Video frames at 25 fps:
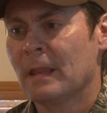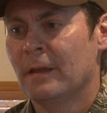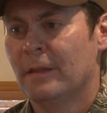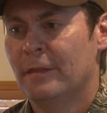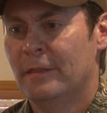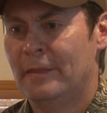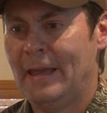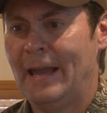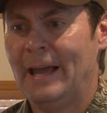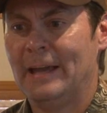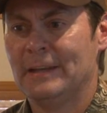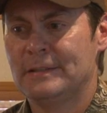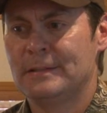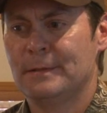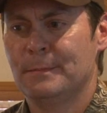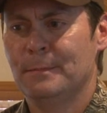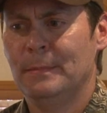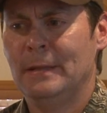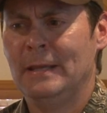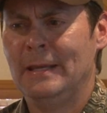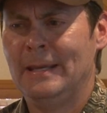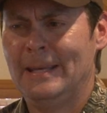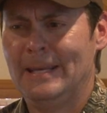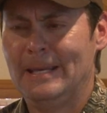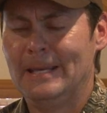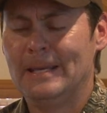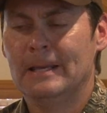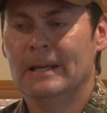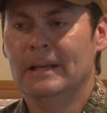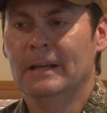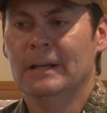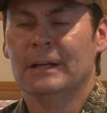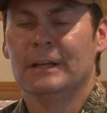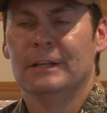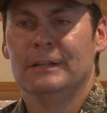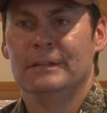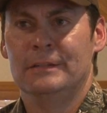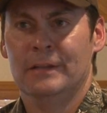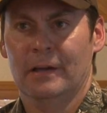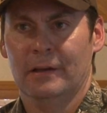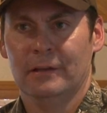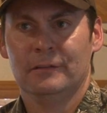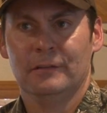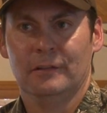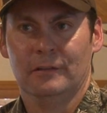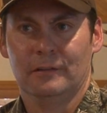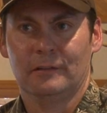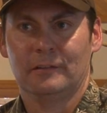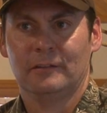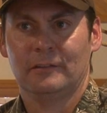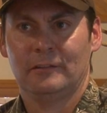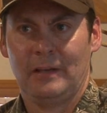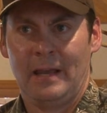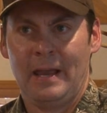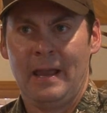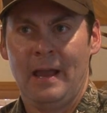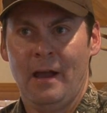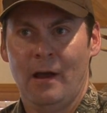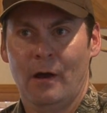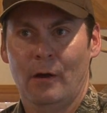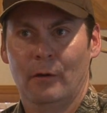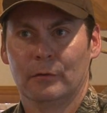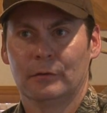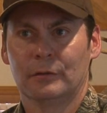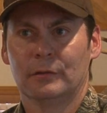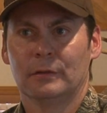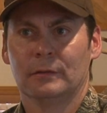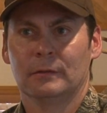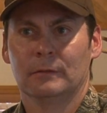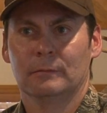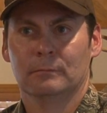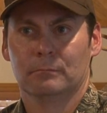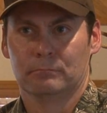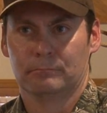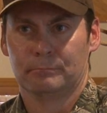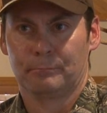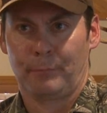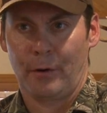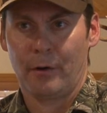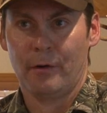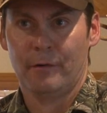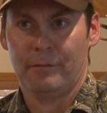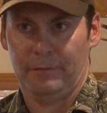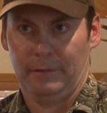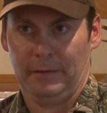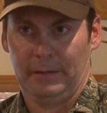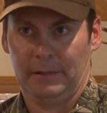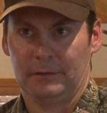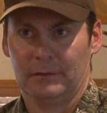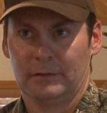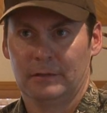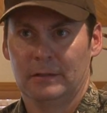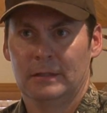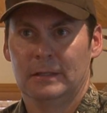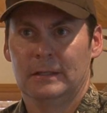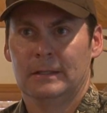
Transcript: That to me doesn't sound perfect,